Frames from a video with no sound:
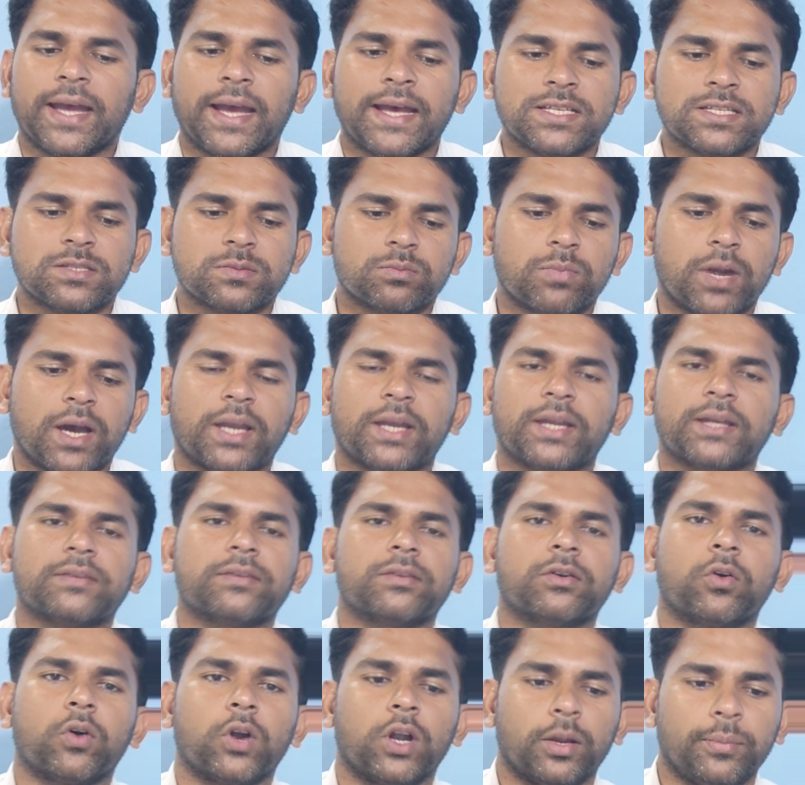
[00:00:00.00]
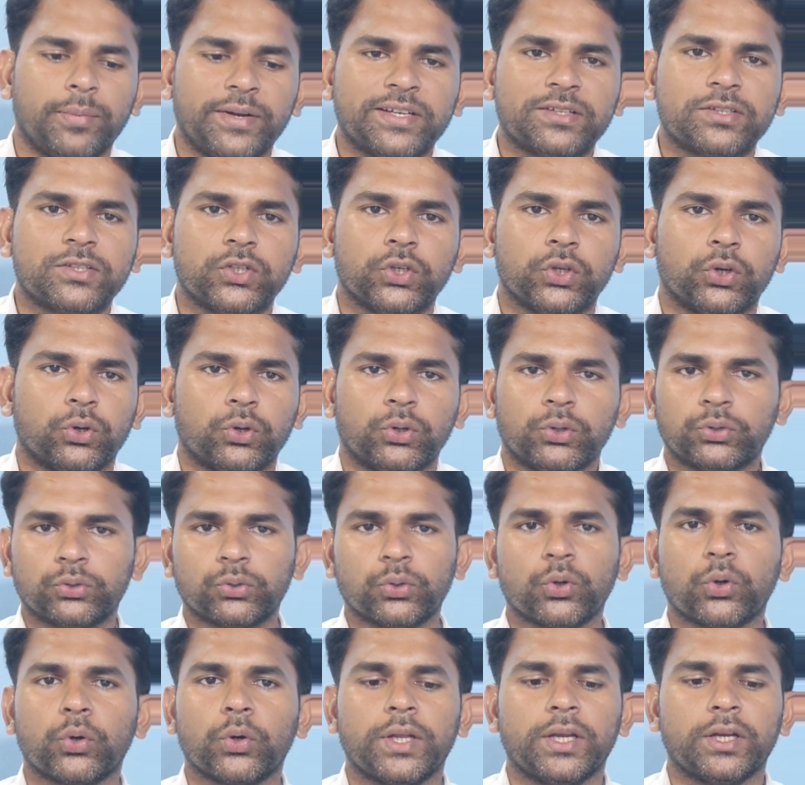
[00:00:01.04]
as minus lower limit 0. So
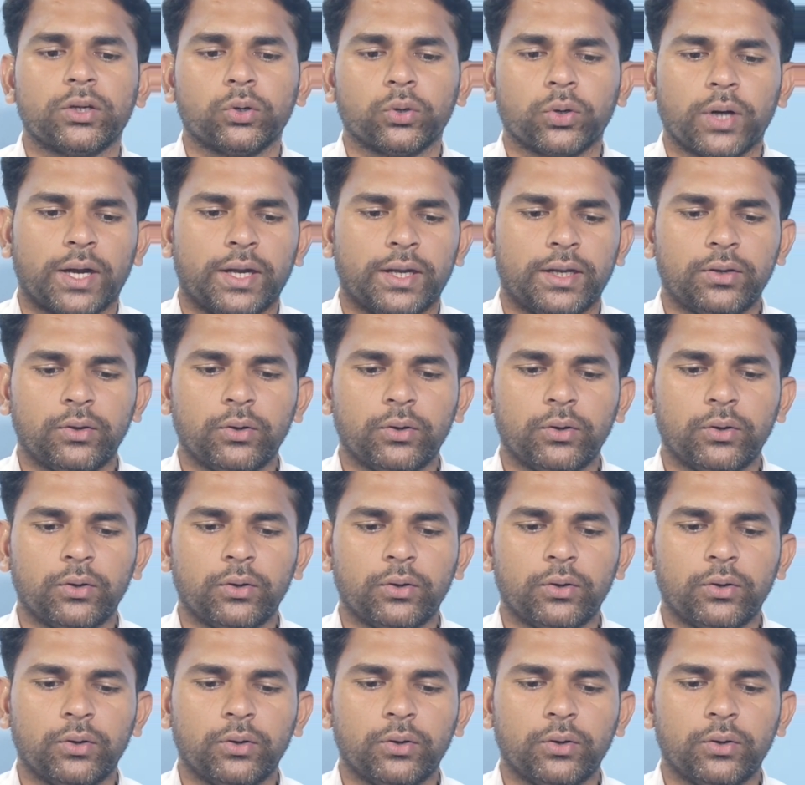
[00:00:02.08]
no need to write.